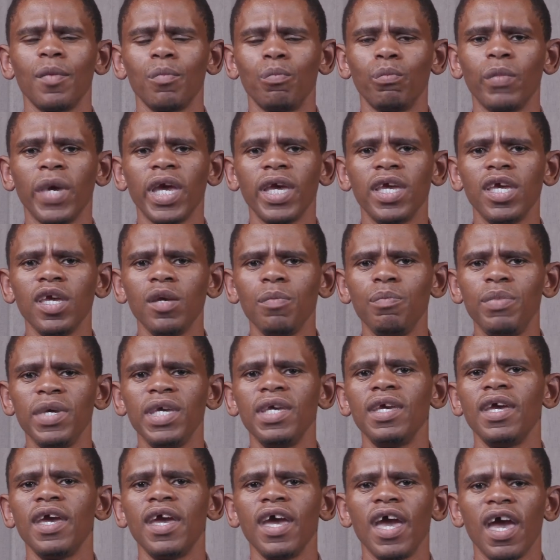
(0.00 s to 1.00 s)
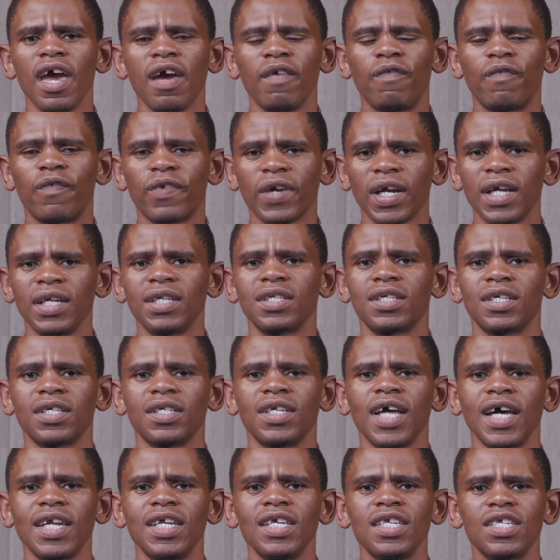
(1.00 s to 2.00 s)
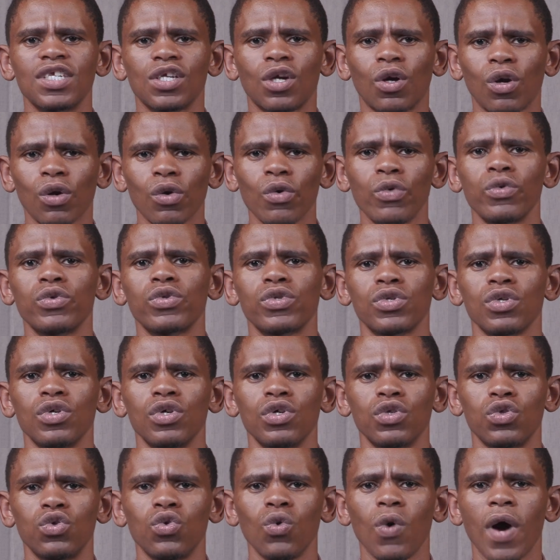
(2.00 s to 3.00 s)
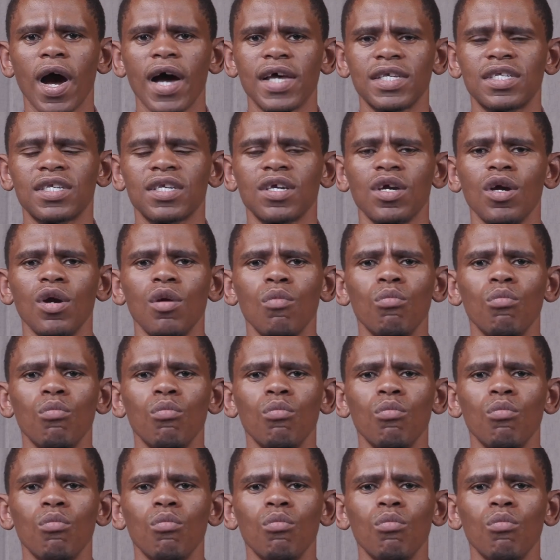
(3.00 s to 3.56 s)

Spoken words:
May he be a friend that is close to us.